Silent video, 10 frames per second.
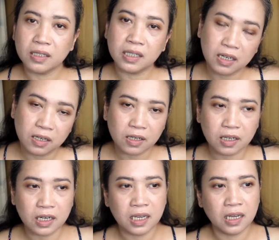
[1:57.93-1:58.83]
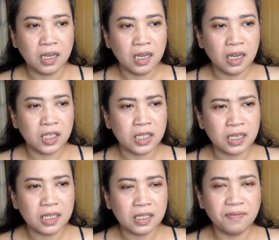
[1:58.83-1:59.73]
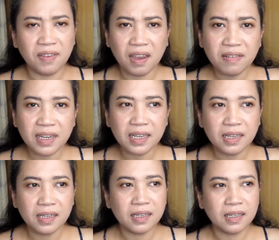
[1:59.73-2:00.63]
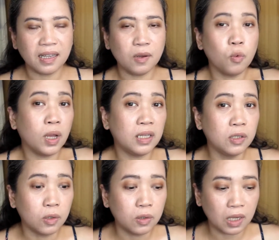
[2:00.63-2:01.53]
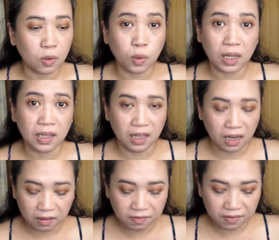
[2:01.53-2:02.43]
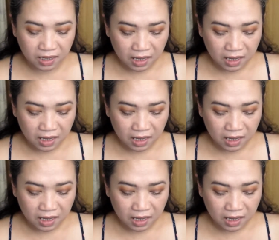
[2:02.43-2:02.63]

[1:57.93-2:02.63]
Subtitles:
singer. She's very well known and well loved.